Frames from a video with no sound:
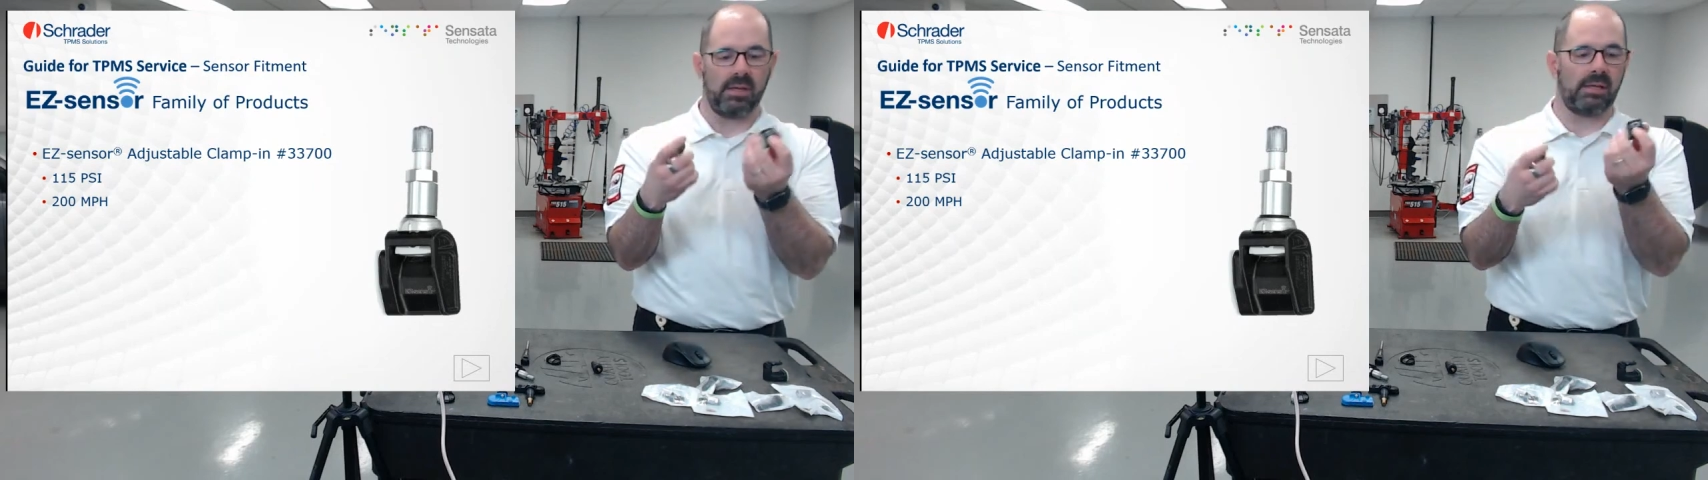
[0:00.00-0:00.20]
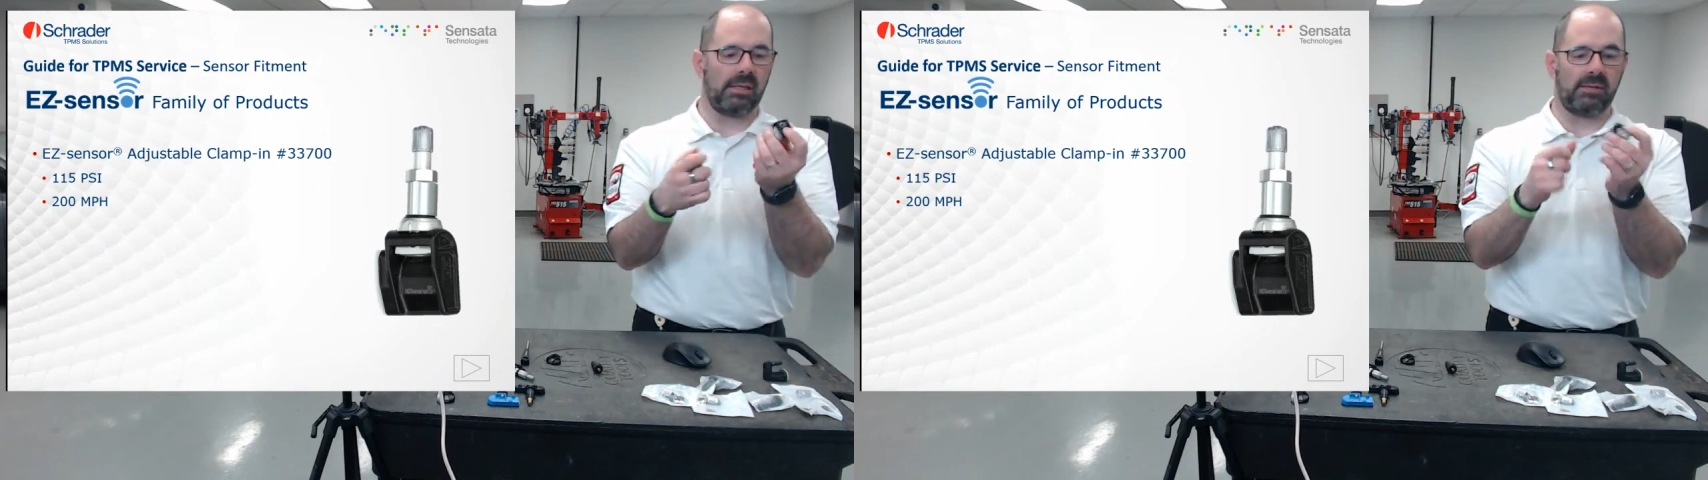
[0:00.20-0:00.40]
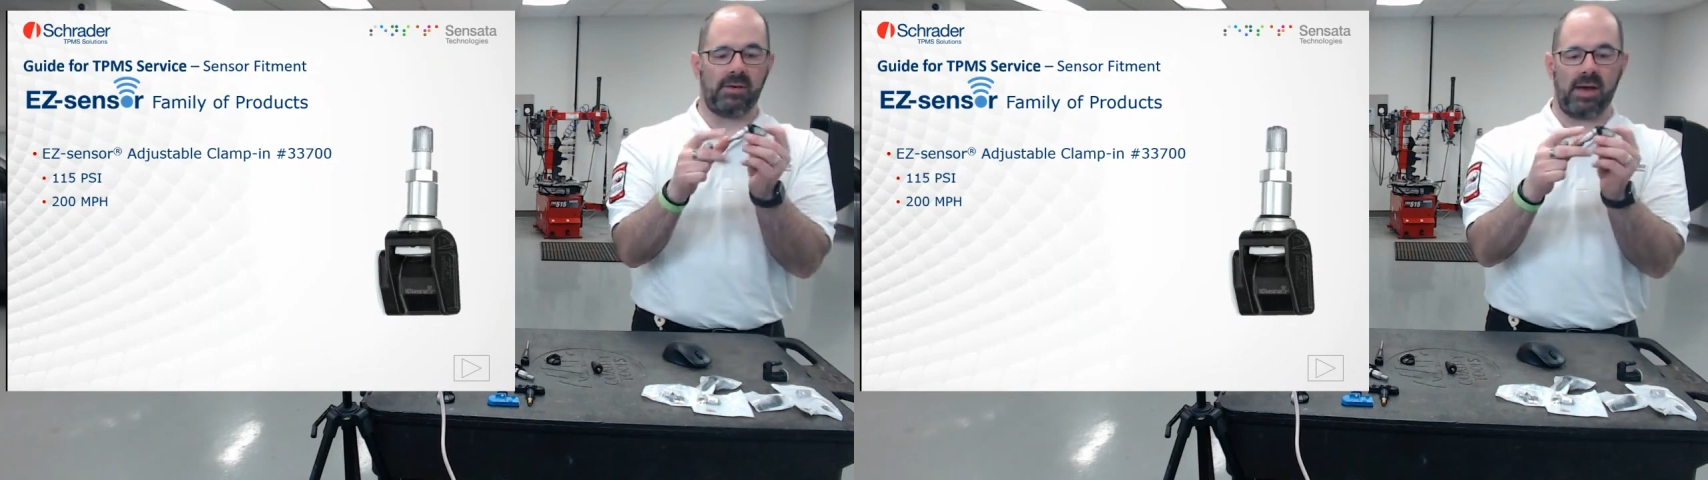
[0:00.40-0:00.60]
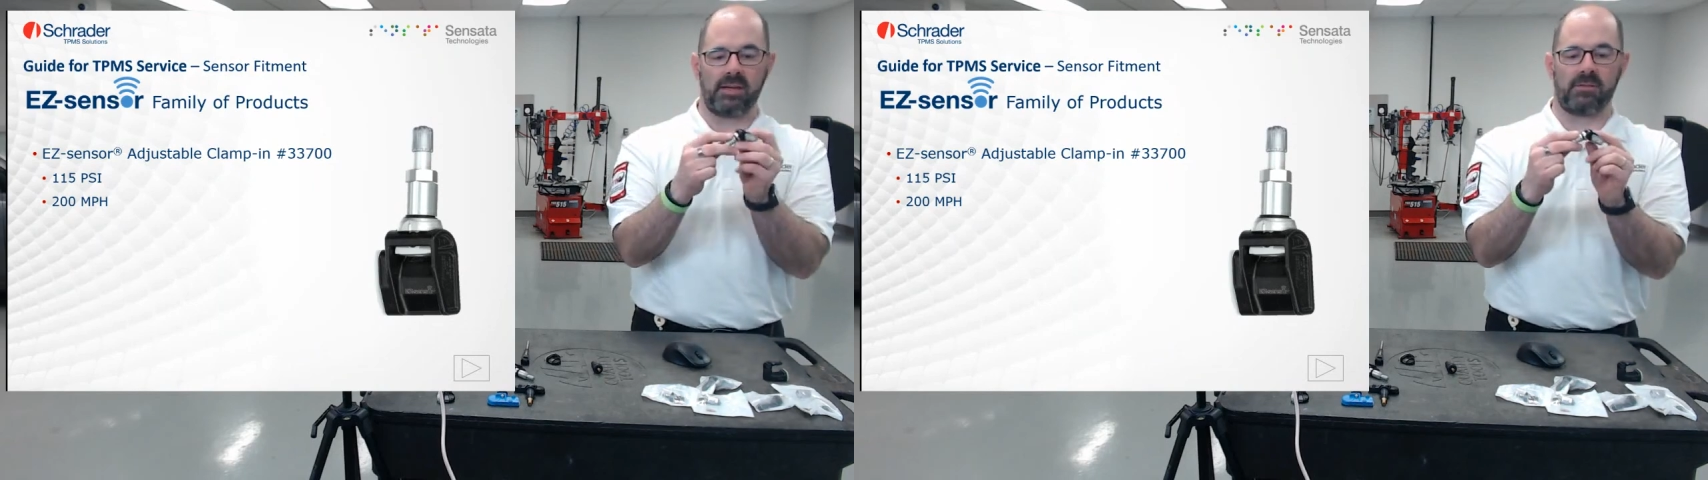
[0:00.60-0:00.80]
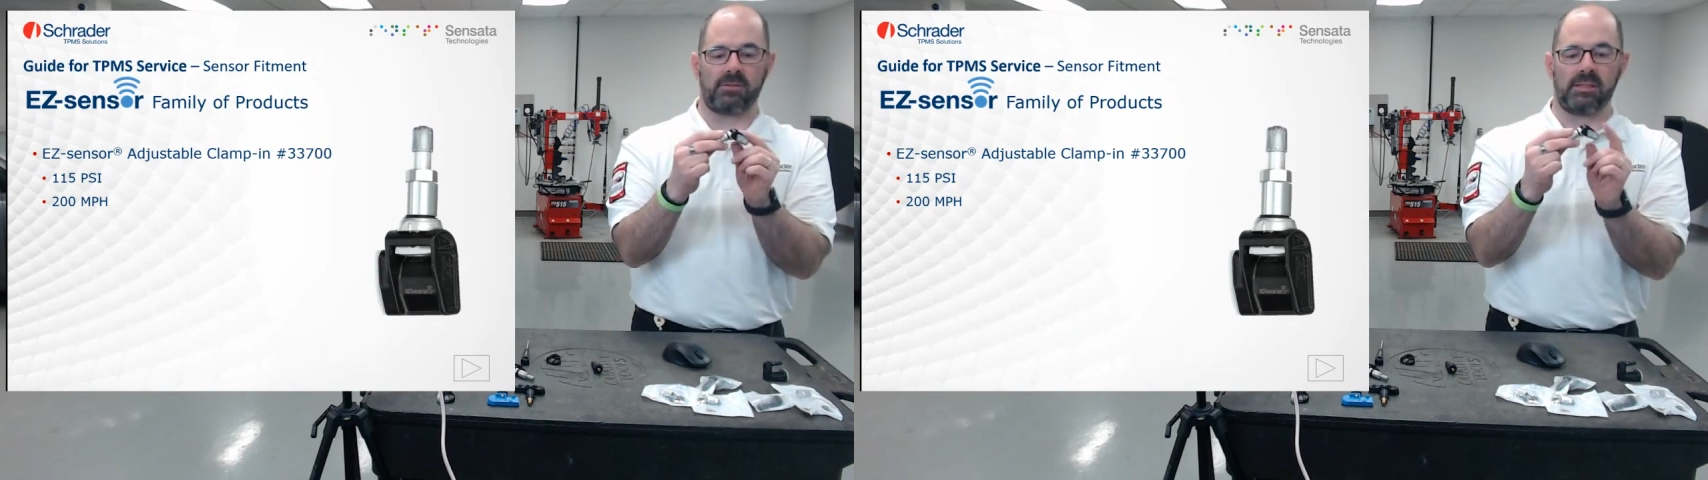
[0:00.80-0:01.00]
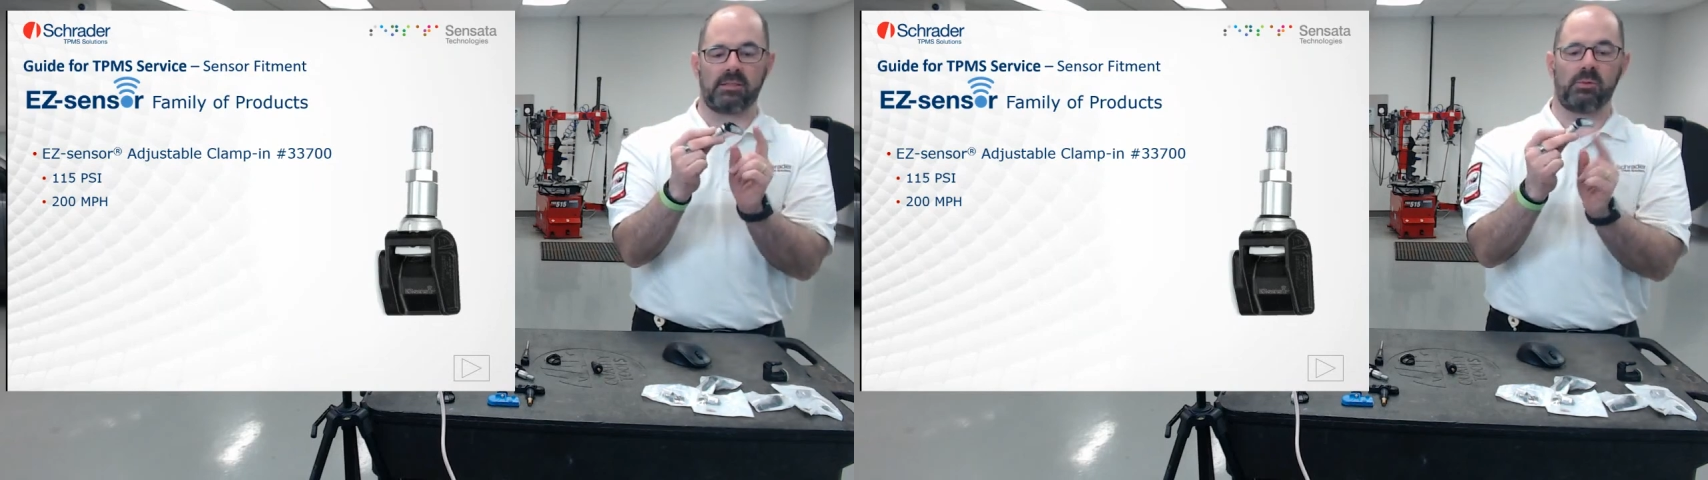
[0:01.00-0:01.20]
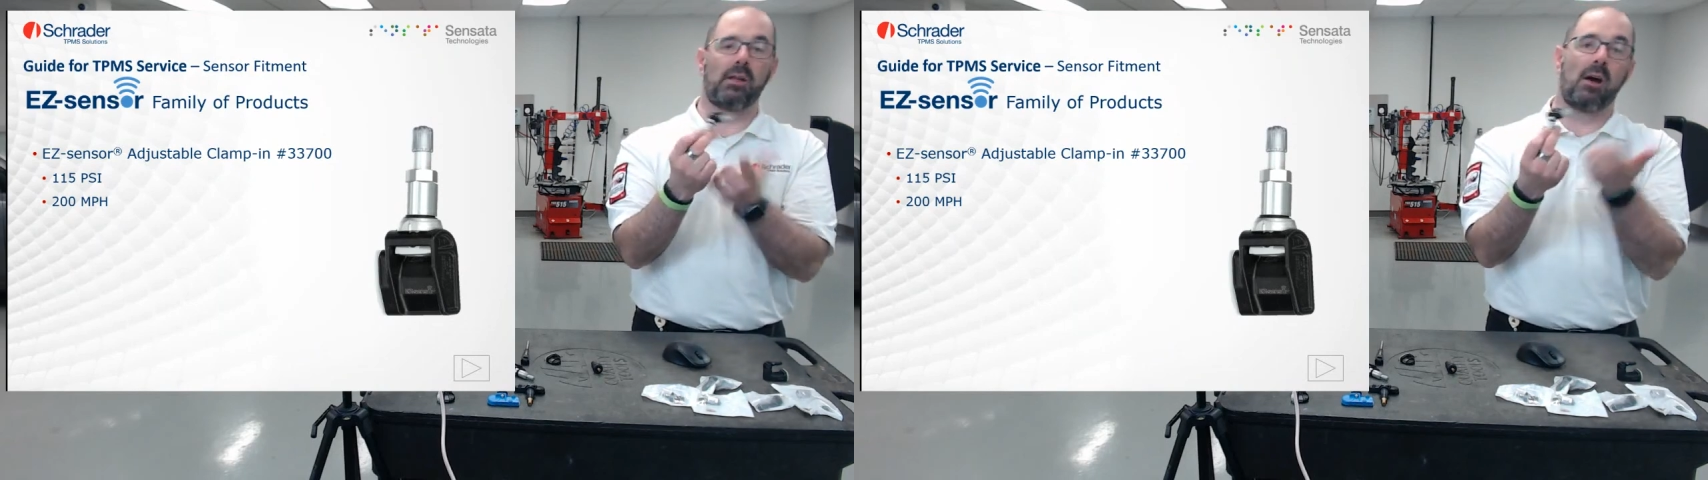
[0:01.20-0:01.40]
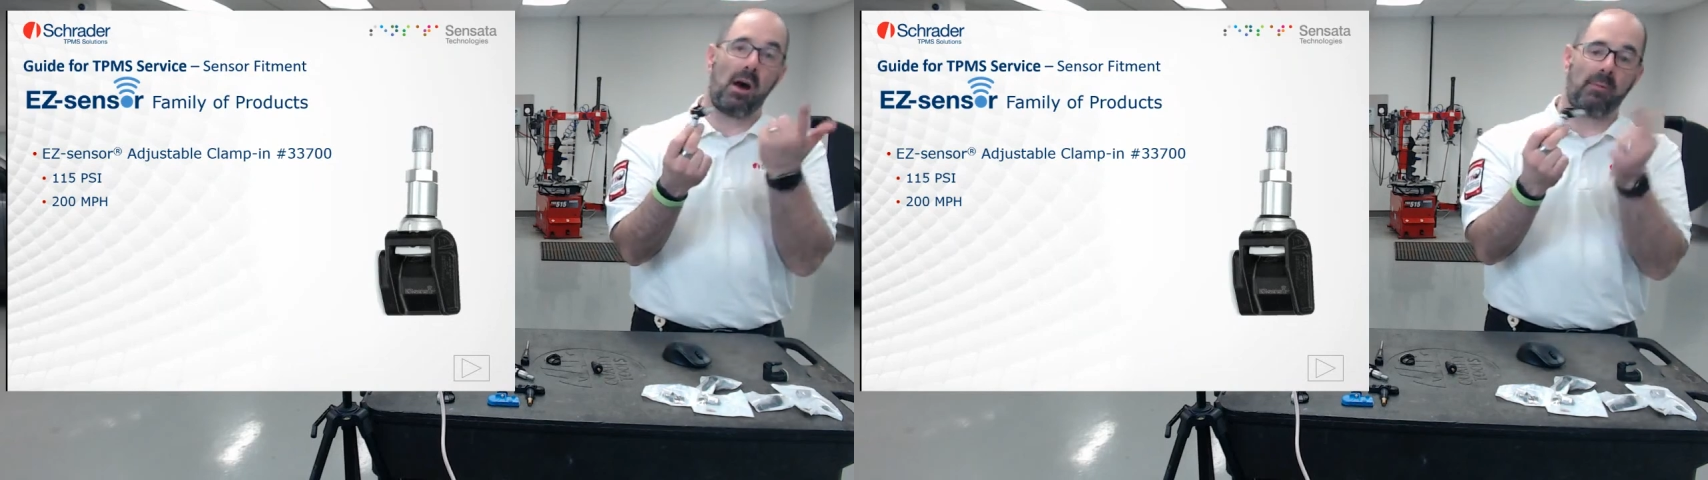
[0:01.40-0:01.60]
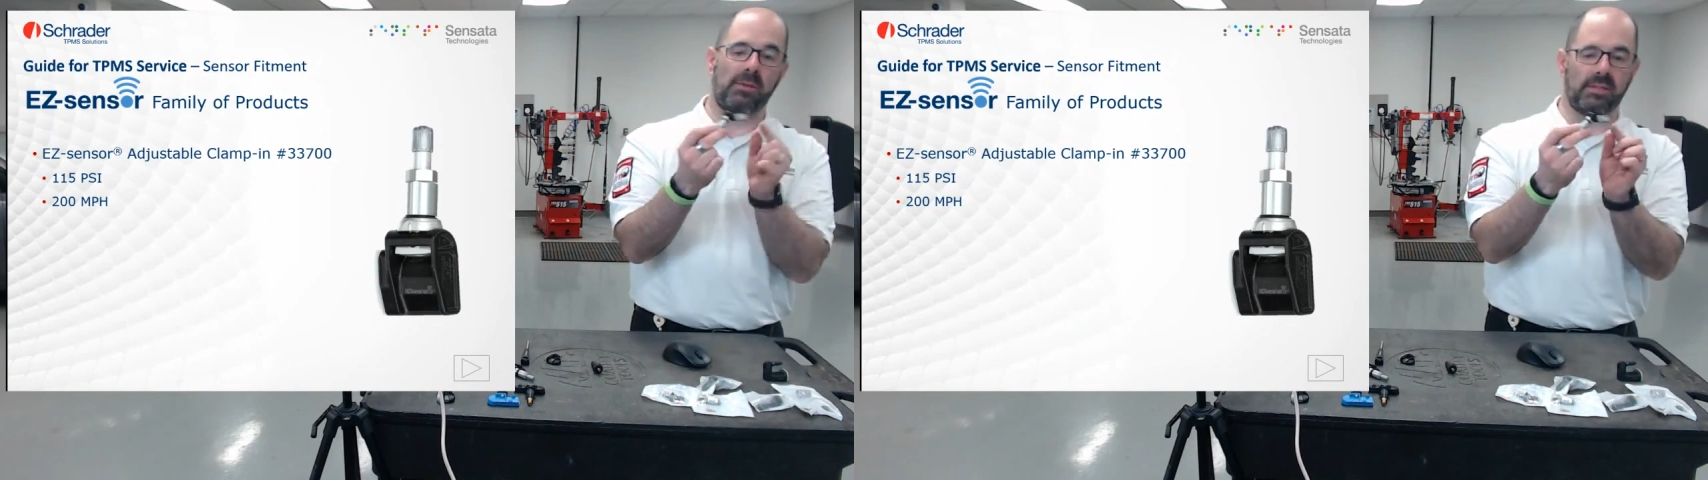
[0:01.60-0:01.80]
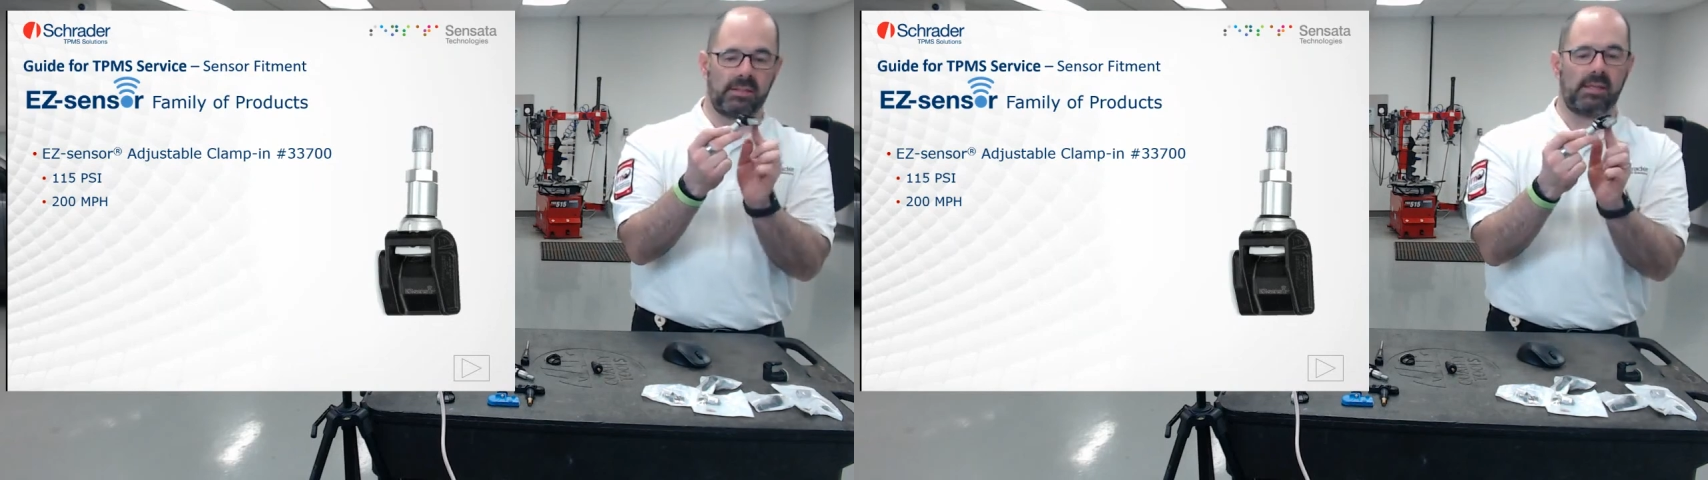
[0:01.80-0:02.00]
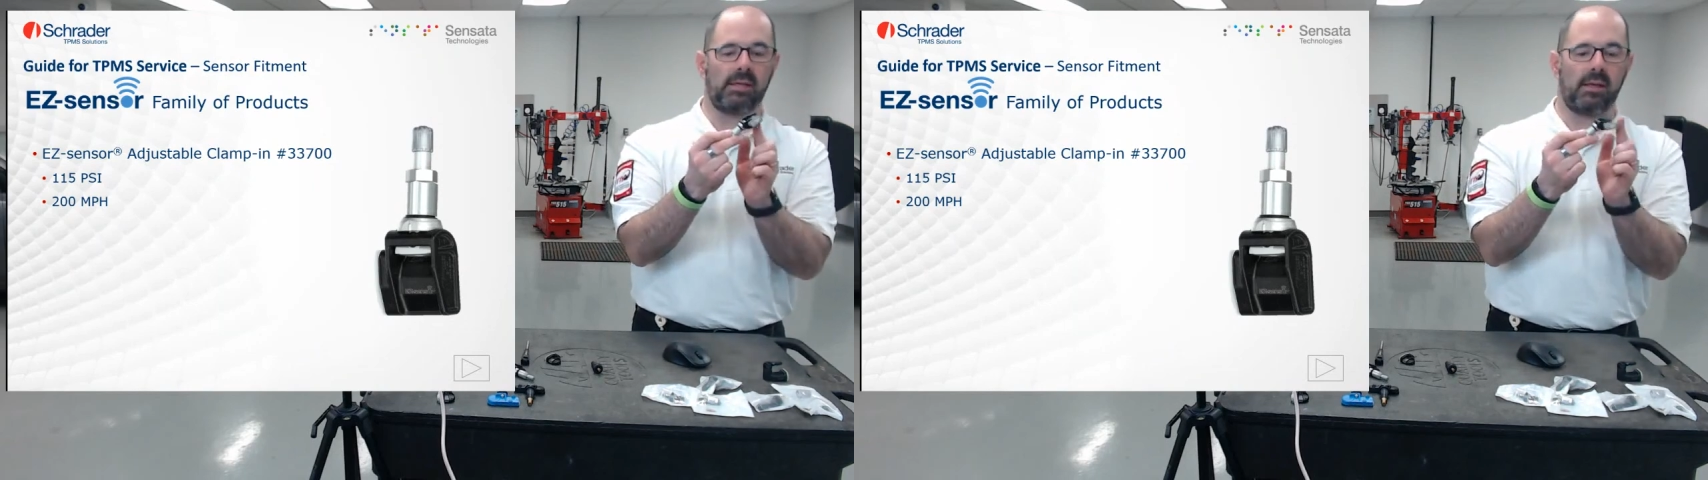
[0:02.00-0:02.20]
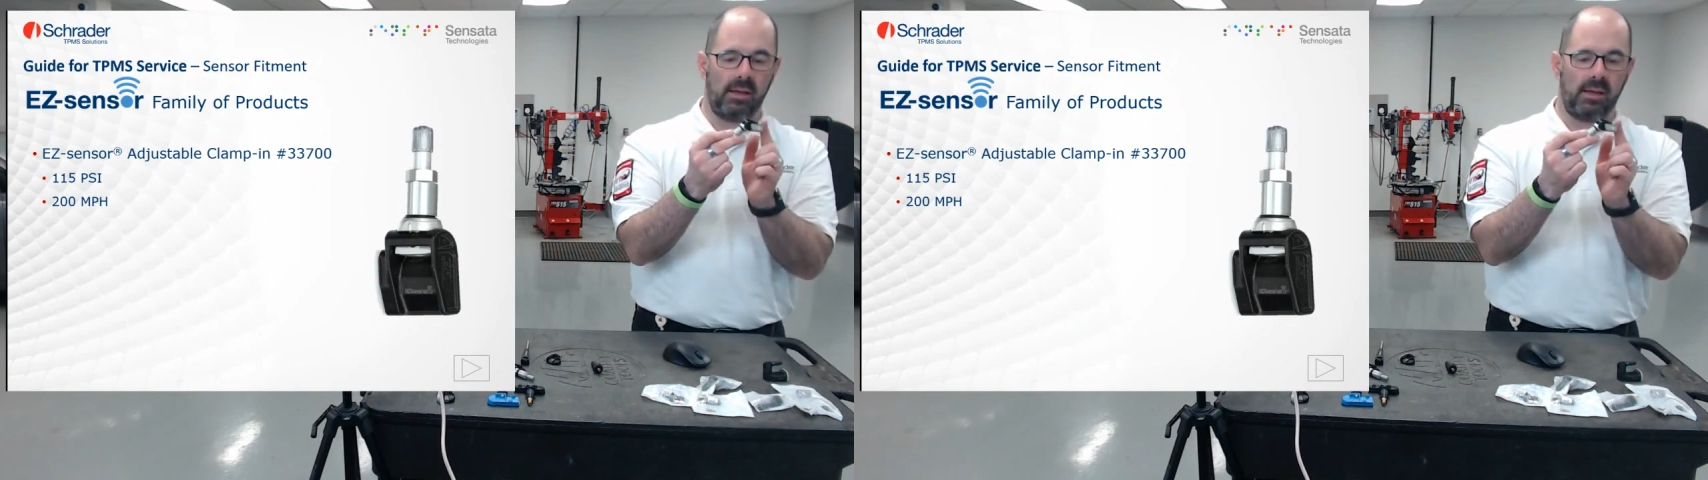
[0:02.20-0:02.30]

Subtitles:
The advantage of this one, obviously,